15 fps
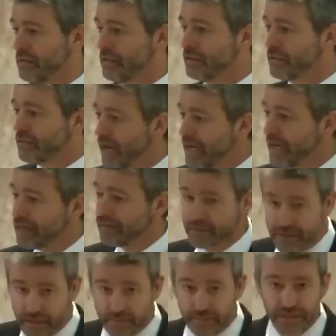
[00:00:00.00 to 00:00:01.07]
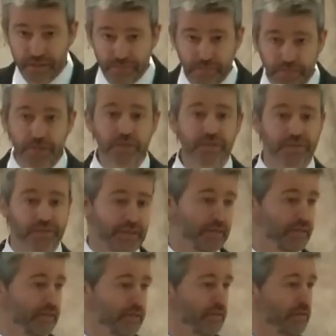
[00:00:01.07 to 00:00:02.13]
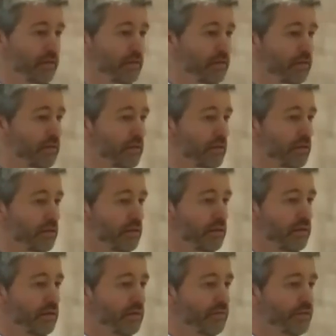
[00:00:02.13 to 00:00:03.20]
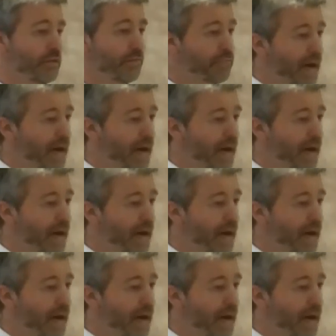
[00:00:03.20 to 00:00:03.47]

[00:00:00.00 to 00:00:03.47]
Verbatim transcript: You cry out to him as a person for the